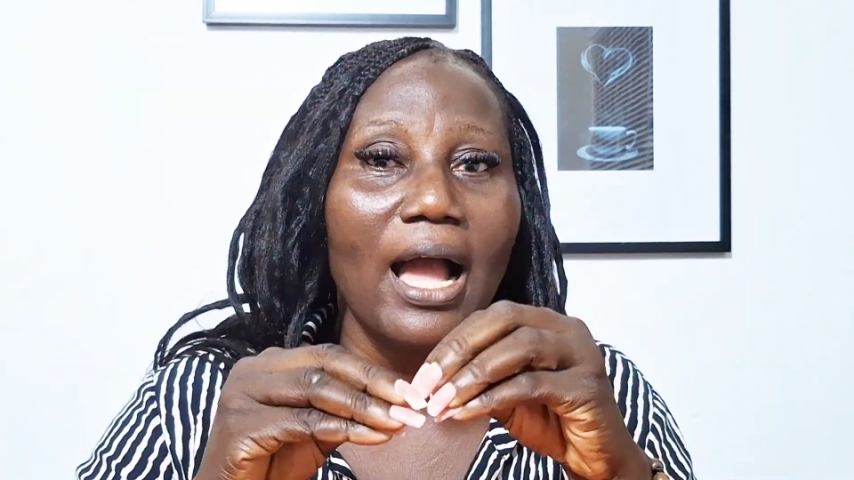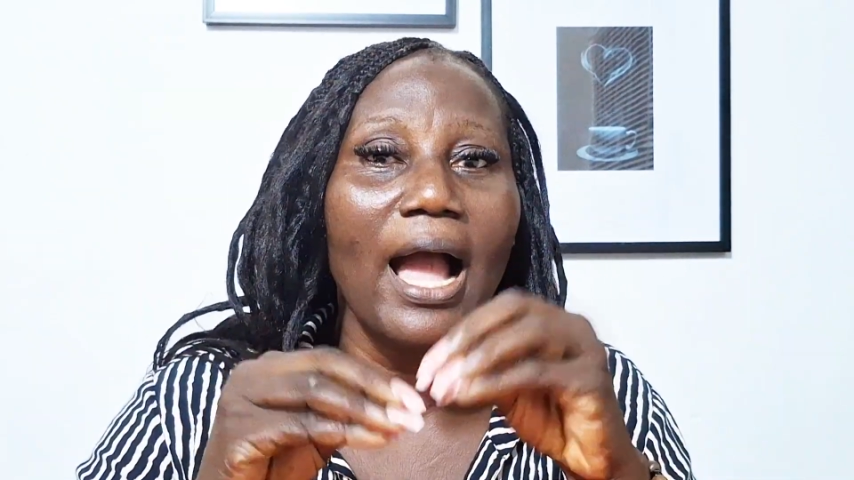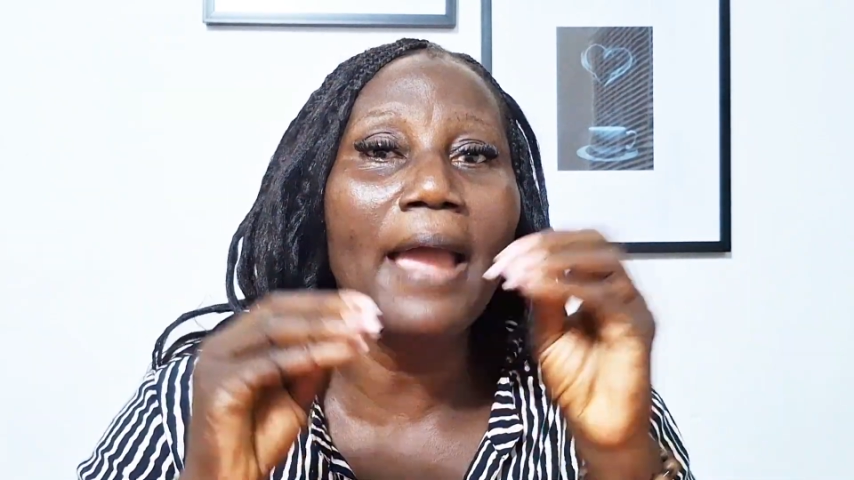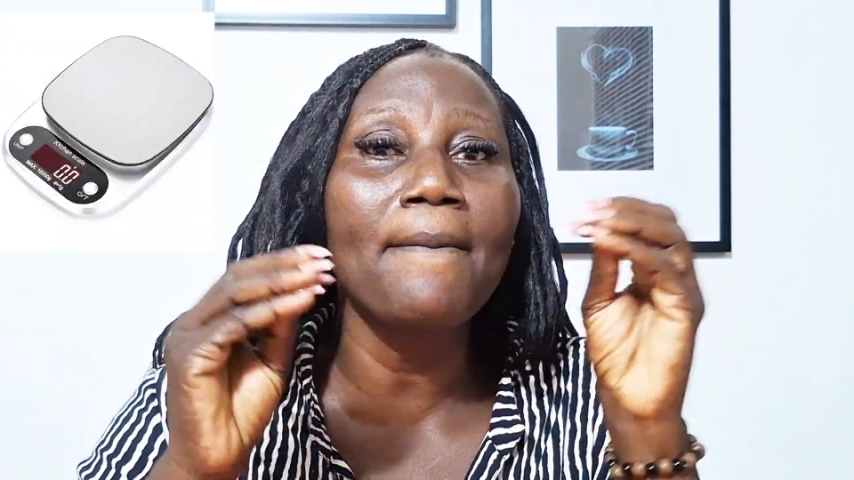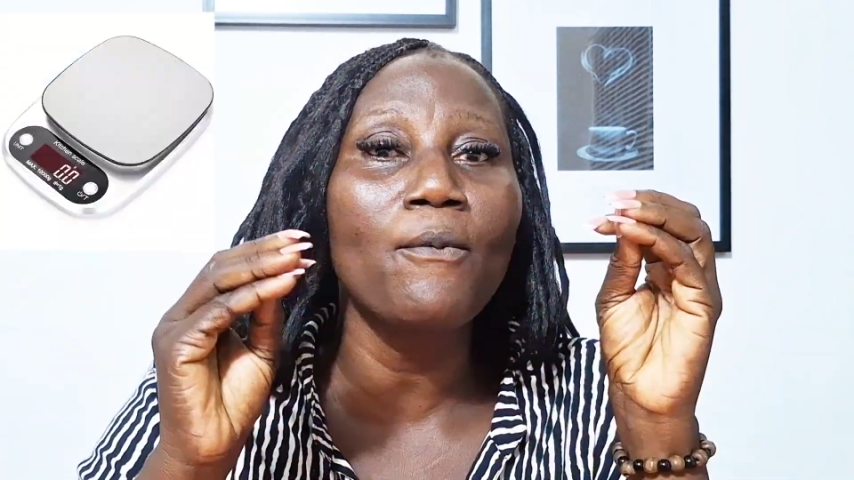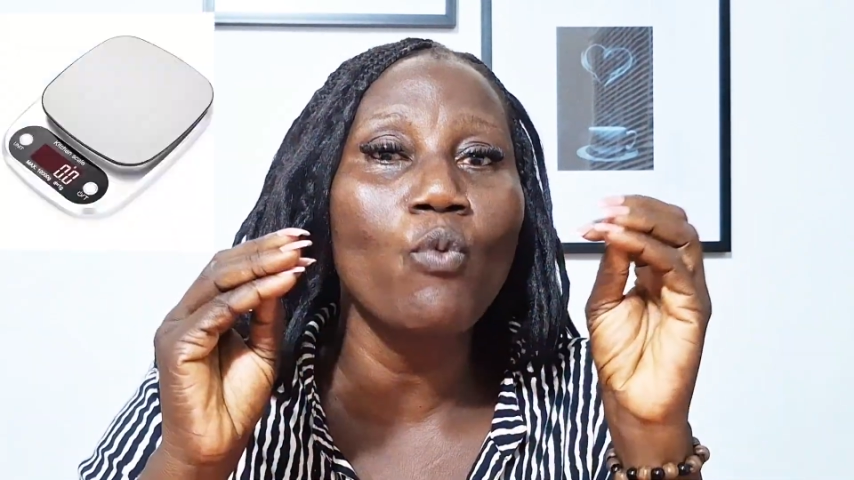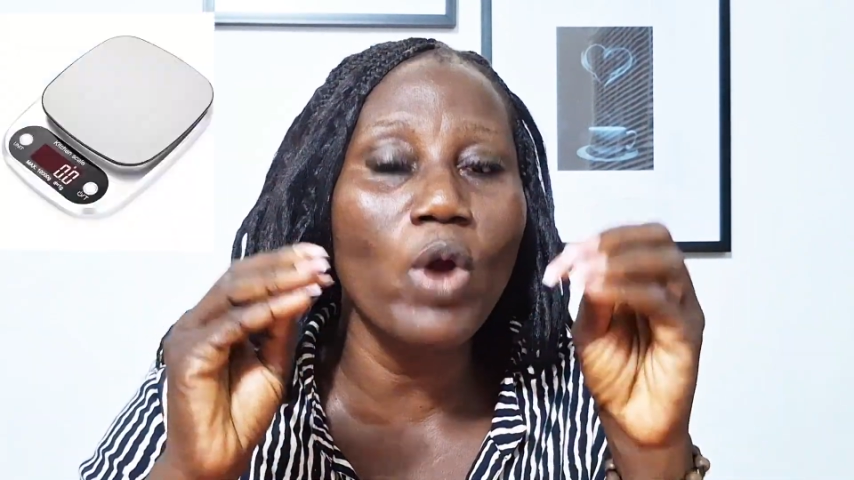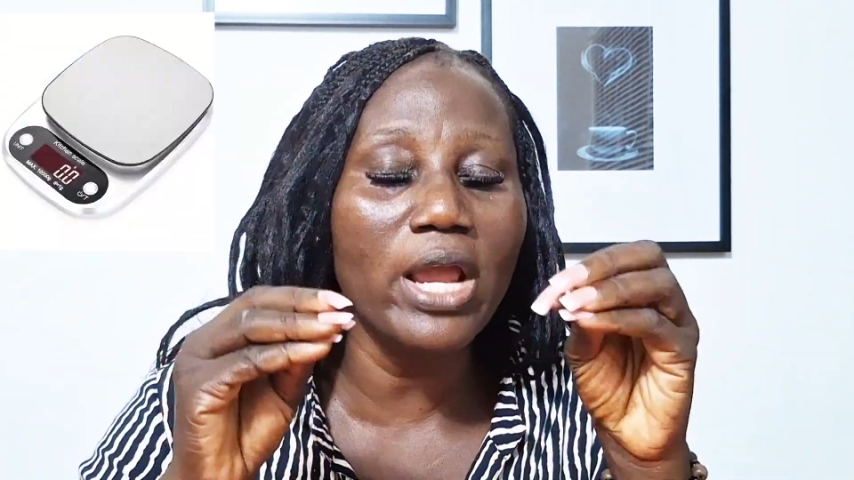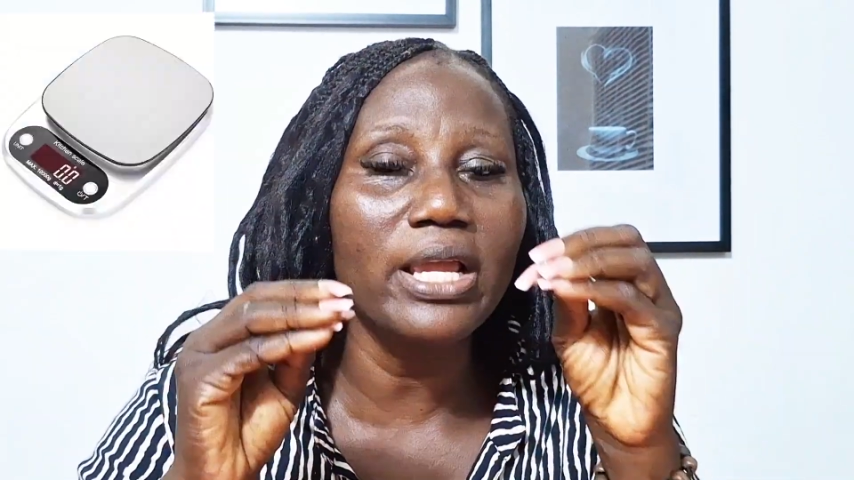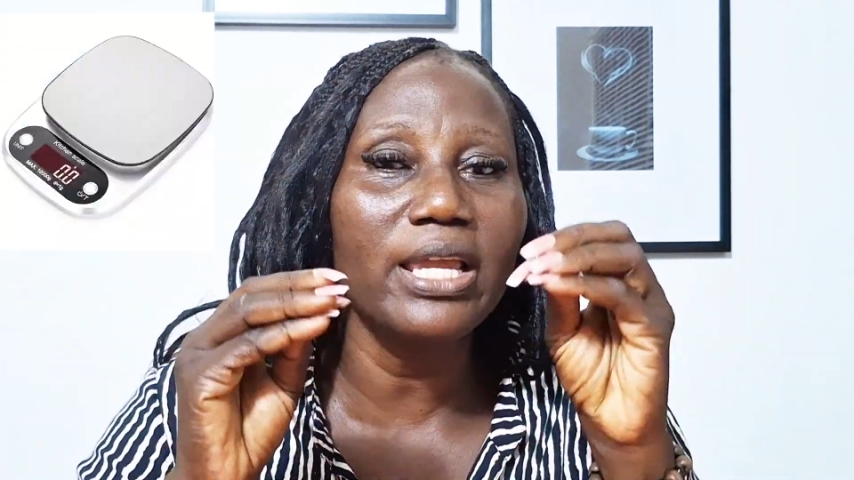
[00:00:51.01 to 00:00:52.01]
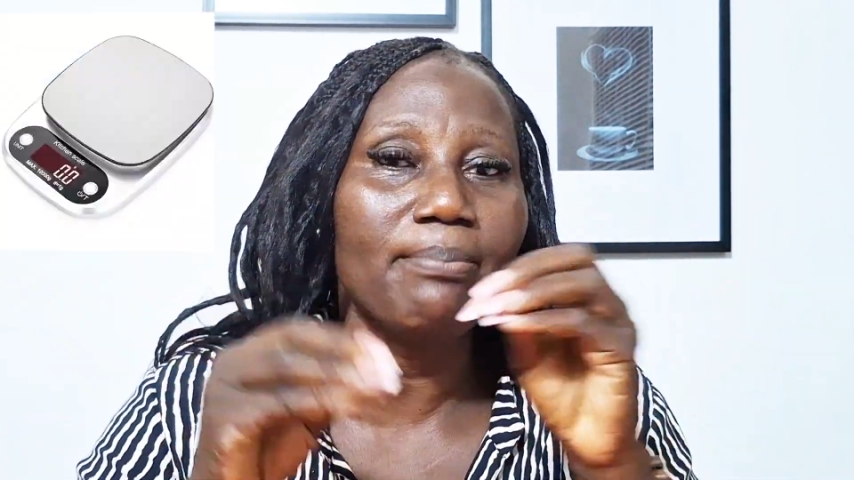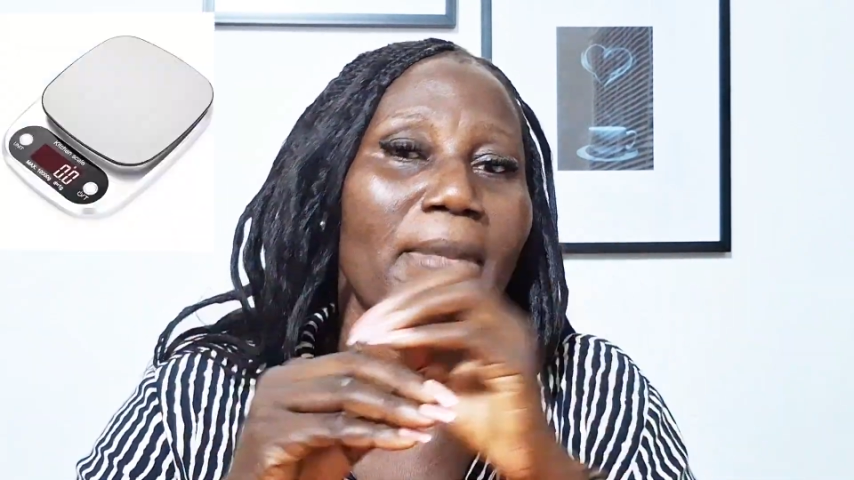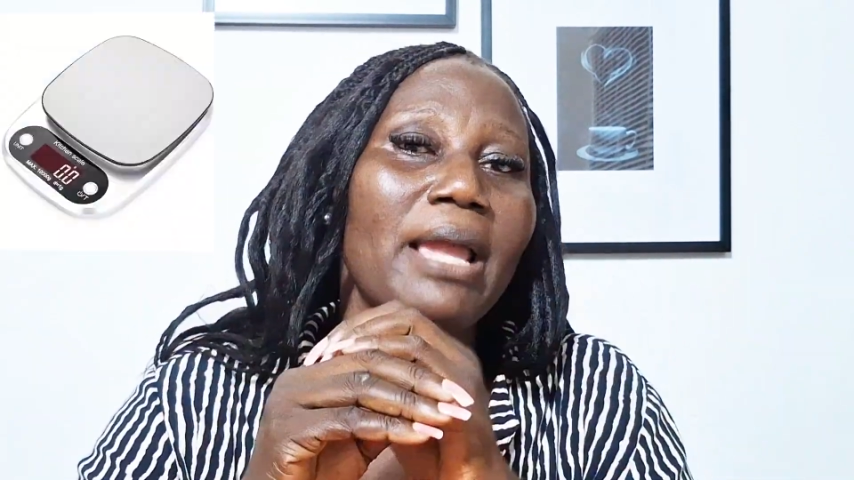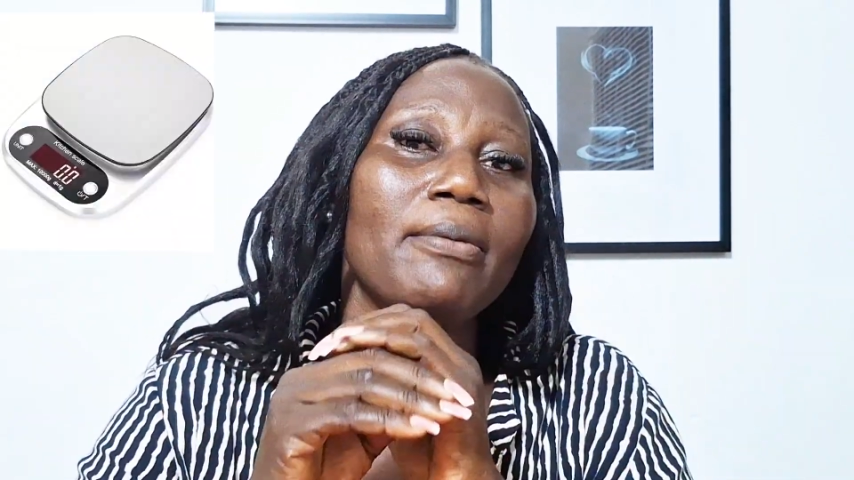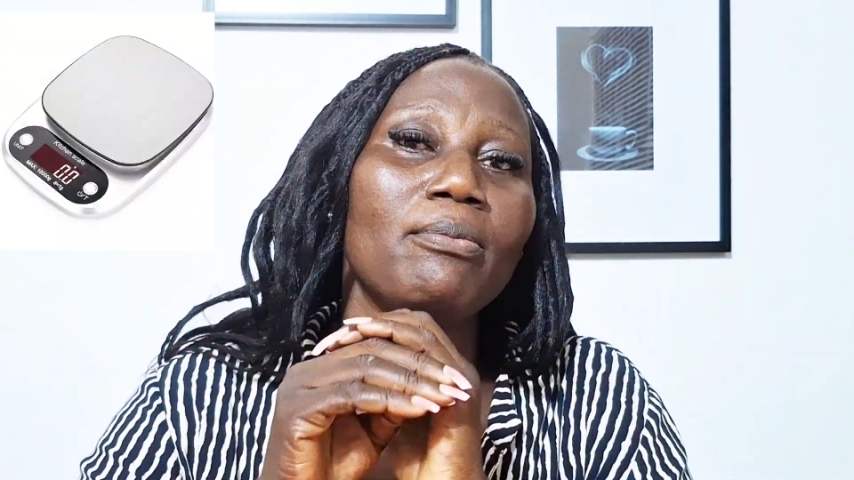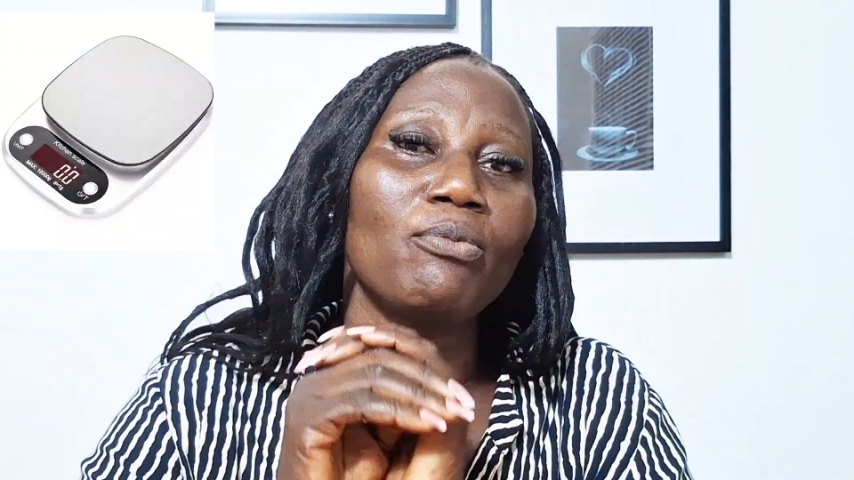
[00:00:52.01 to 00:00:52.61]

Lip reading: I weigh my